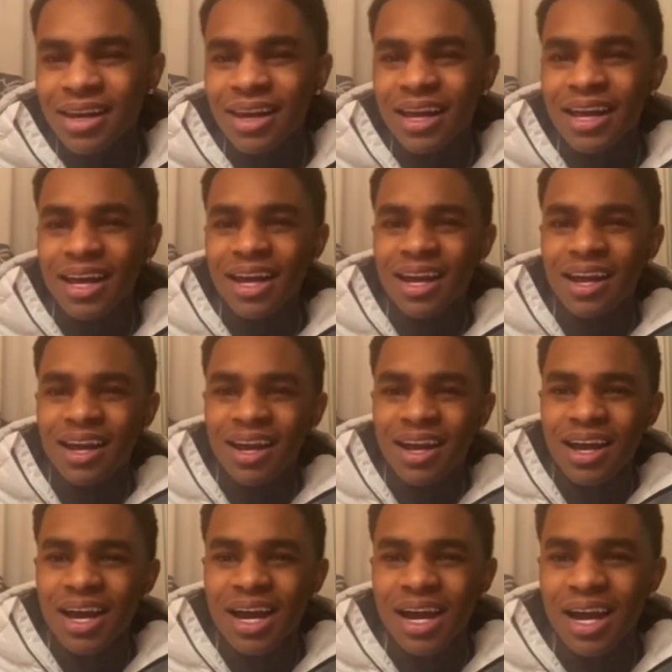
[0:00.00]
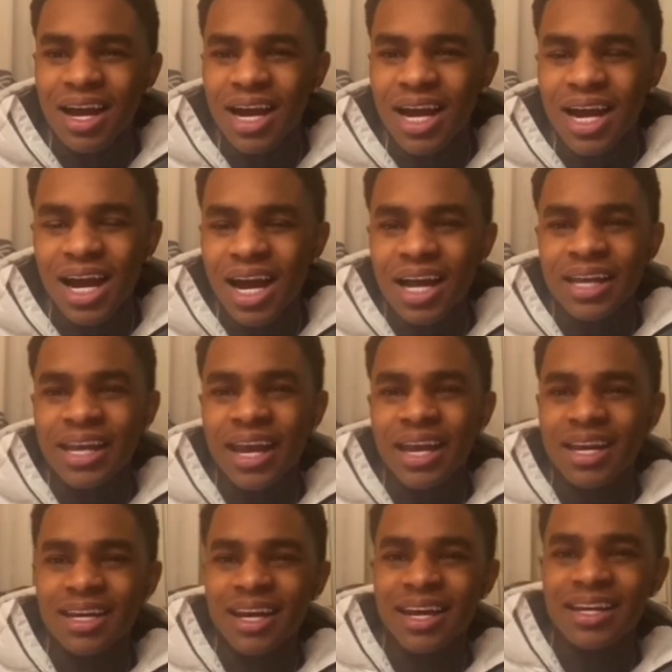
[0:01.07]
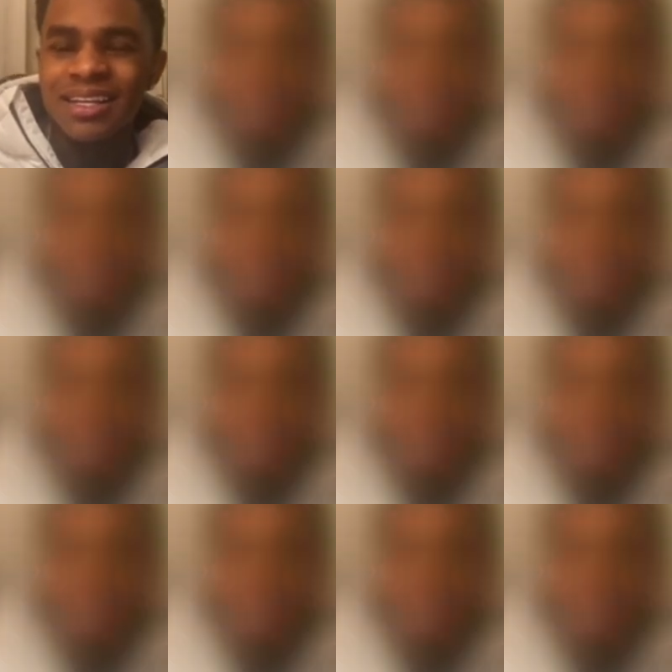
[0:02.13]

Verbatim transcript: Like, I can't, like,